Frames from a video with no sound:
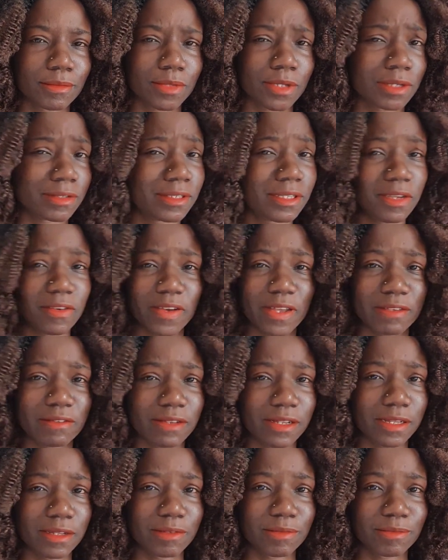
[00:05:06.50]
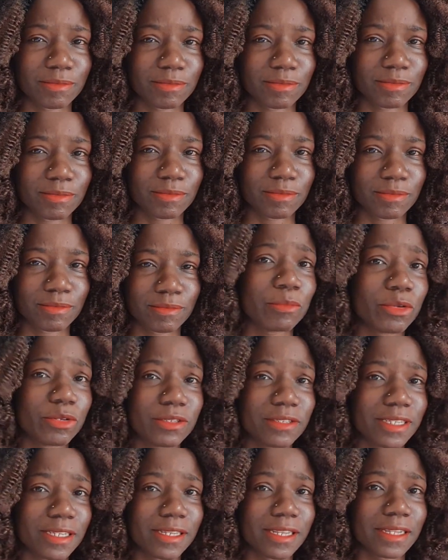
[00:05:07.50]
Seriously, I'm not
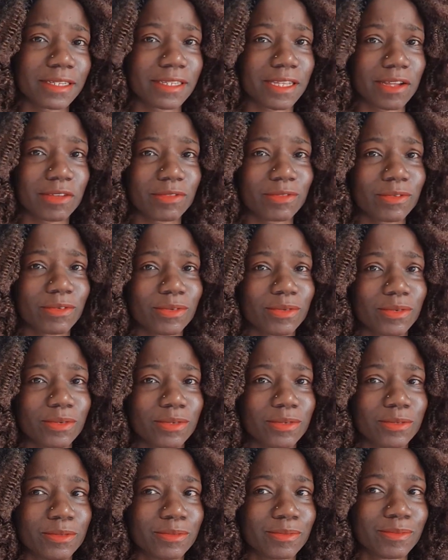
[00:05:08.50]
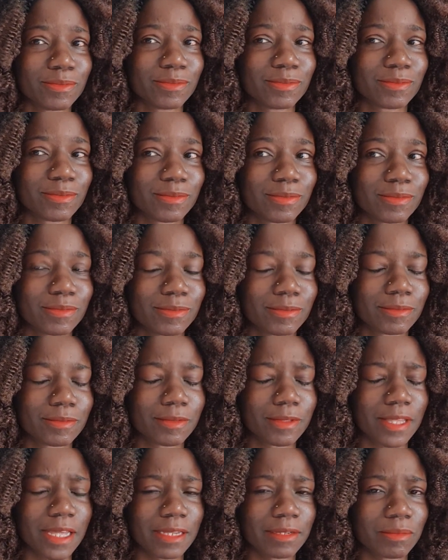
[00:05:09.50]
settling down for
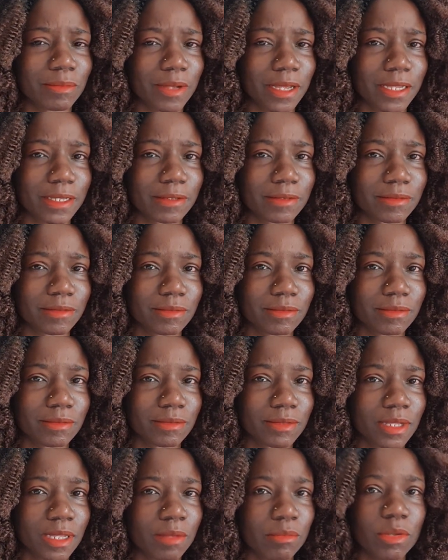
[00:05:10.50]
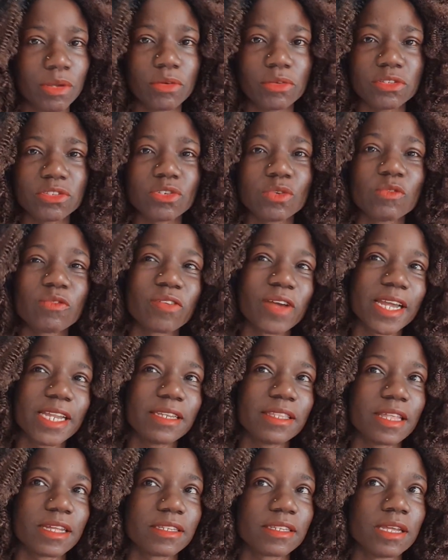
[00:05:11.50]
that man. Because you
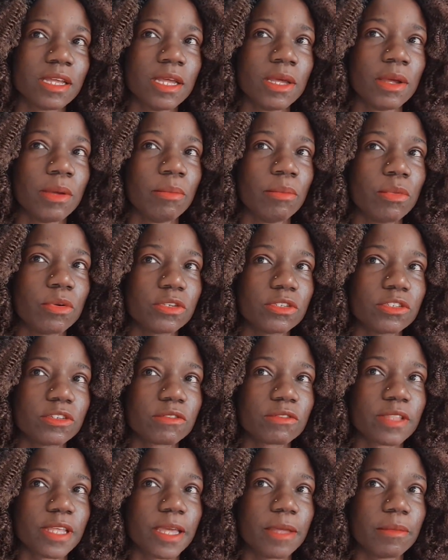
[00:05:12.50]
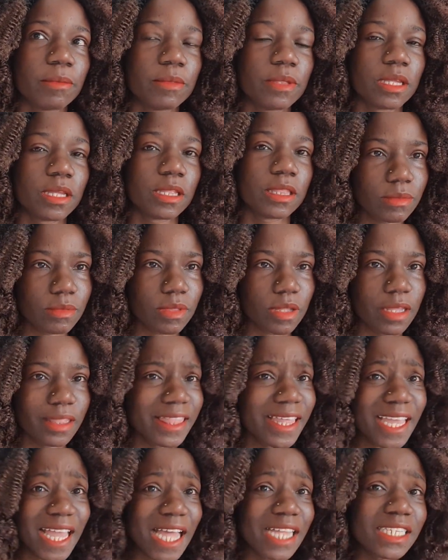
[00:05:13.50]
find that most of them,
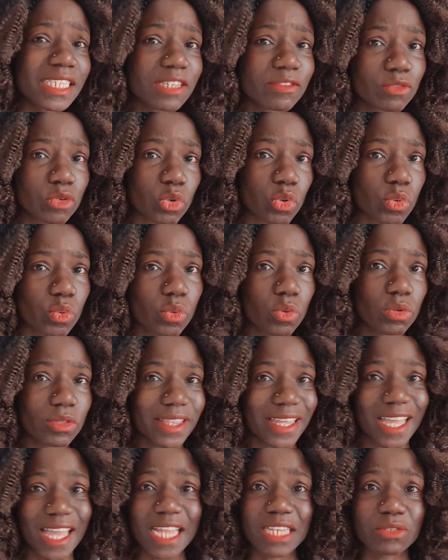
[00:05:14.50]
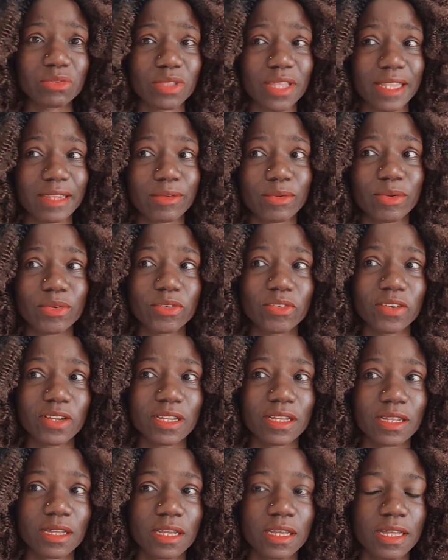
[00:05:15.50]
they can't even cook, they can't do their
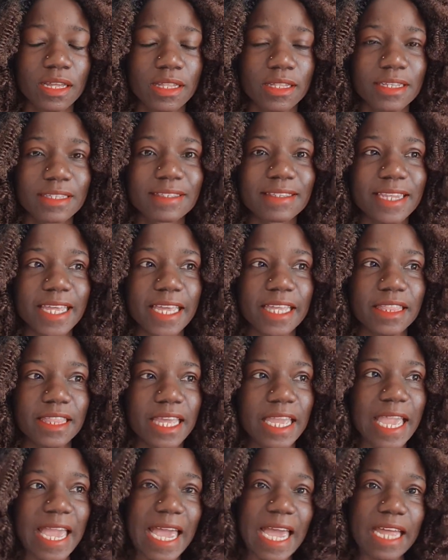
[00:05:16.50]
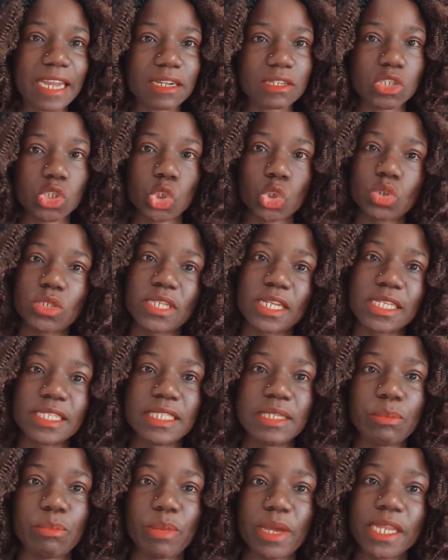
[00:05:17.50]
laundry. It's like they are totally
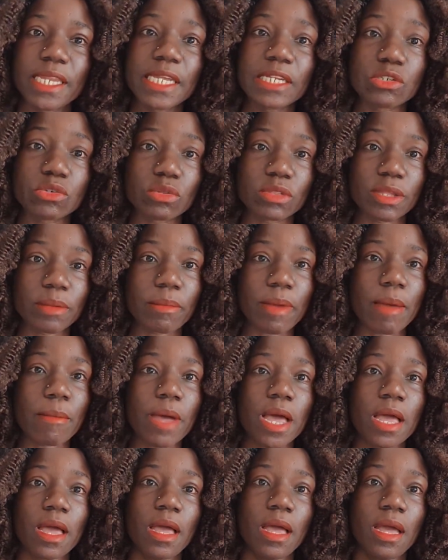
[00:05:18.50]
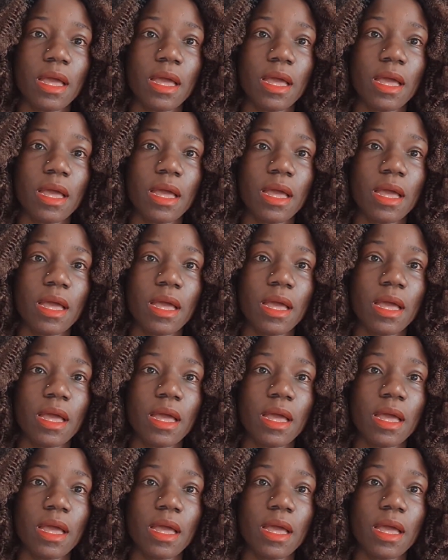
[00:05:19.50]
dependent on the mama.